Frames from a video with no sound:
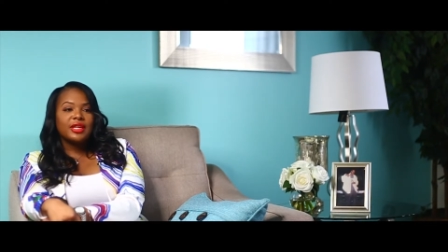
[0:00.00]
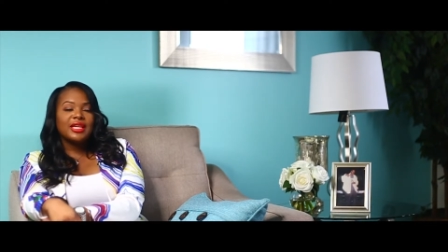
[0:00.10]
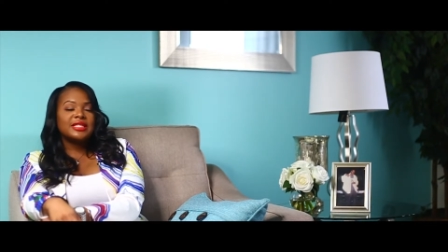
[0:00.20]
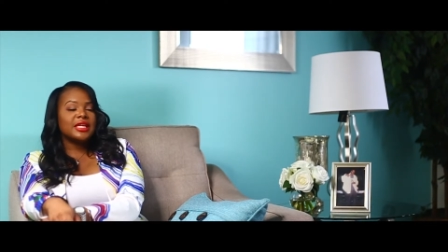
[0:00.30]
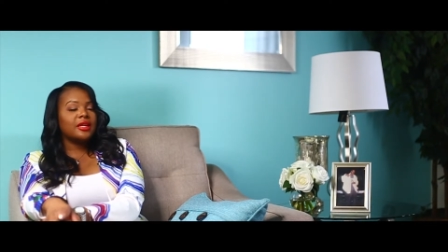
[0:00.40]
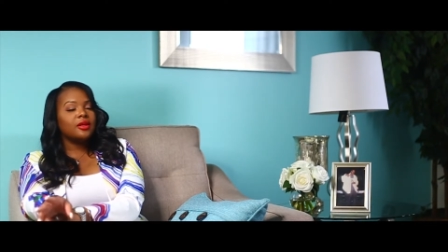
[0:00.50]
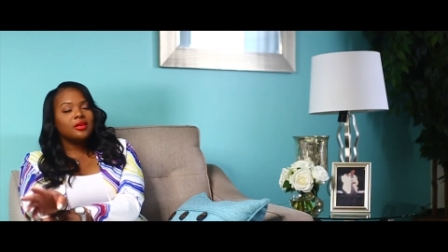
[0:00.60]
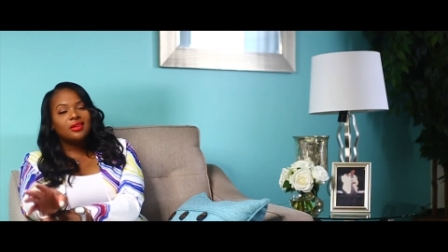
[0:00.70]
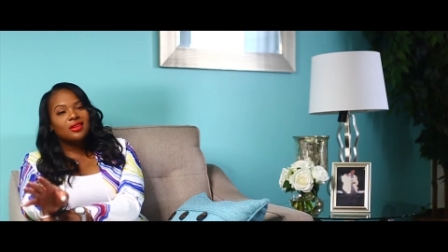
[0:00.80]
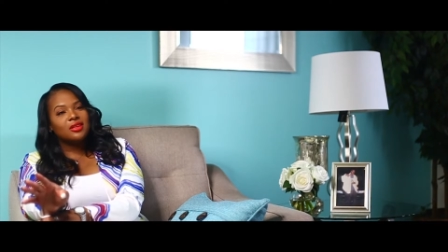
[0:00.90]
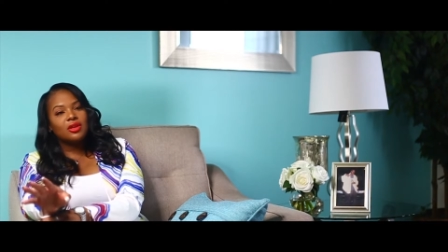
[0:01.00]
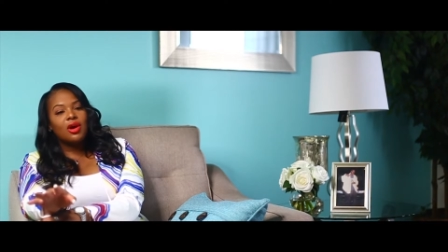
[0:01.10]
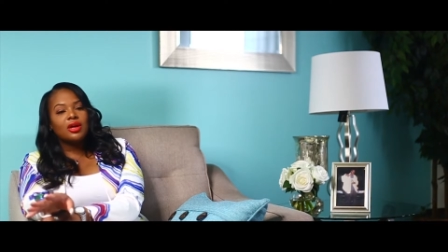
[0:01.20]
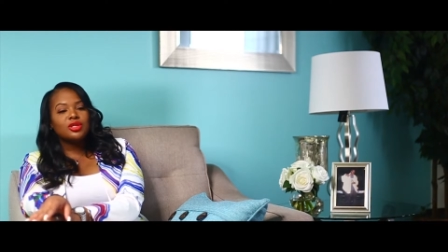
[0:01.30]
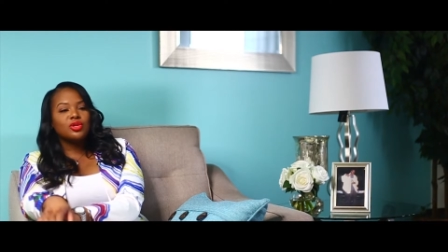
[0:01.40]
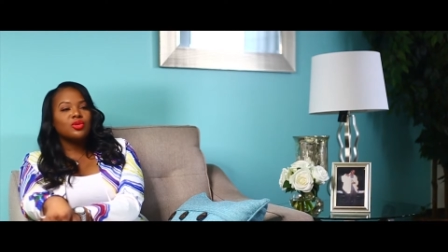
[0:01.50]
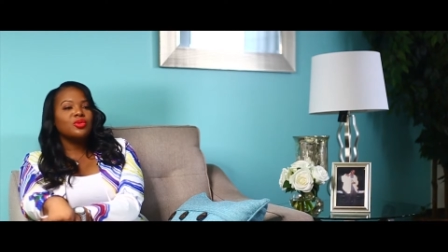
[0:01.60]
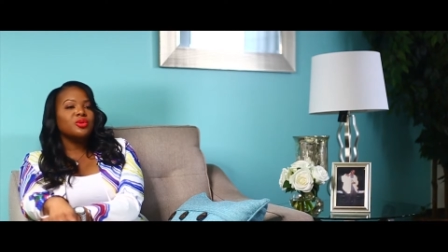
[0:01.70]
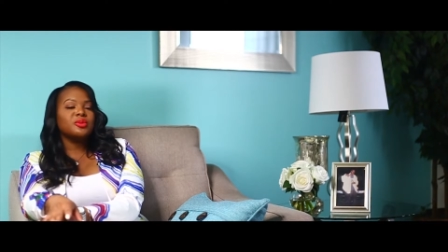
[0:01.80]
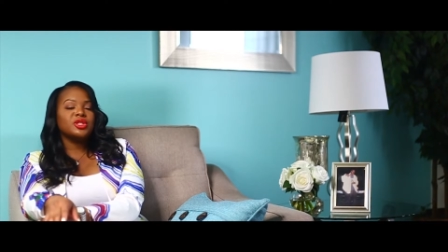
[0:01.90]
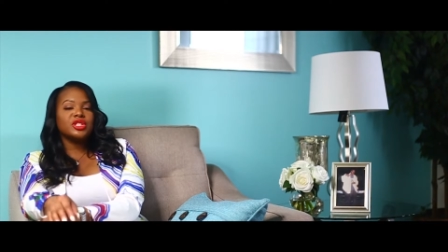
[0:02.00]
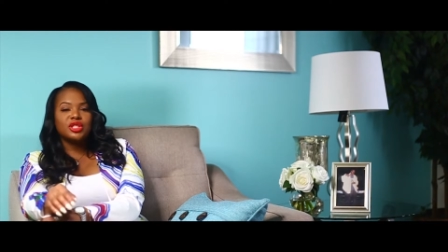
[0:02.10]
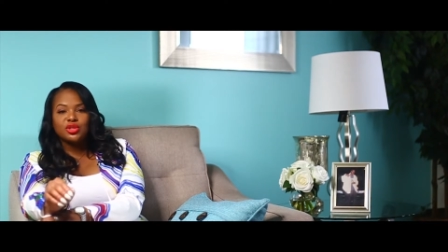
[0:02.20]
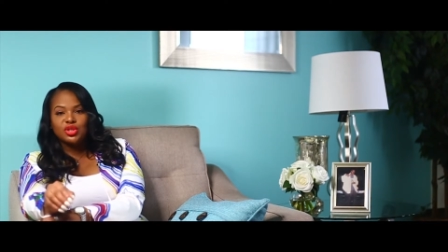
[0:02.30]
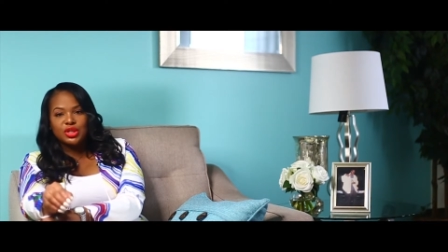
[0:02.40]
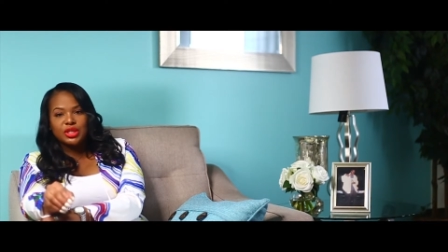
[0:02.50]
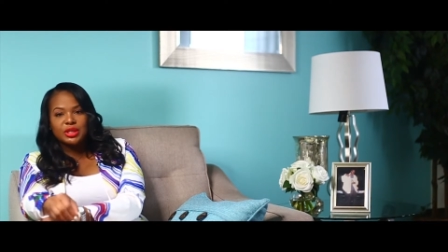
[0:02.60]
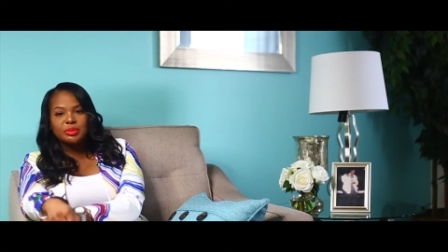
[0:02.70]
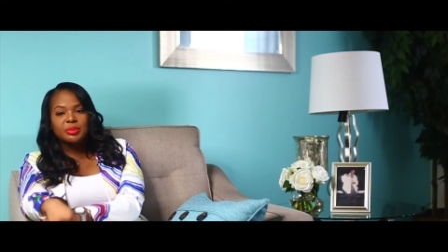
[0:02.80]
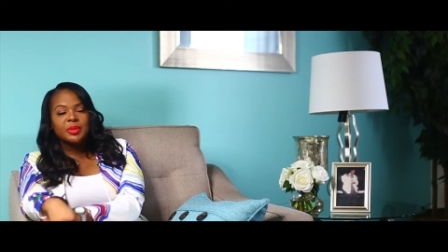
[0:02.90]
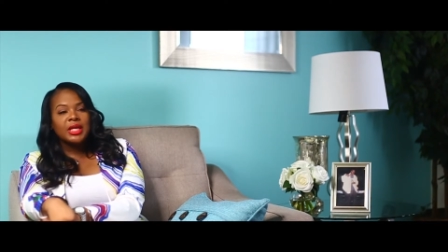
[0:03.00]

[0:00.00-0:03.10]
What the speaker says: He said, no, it's cool. It was just a dream.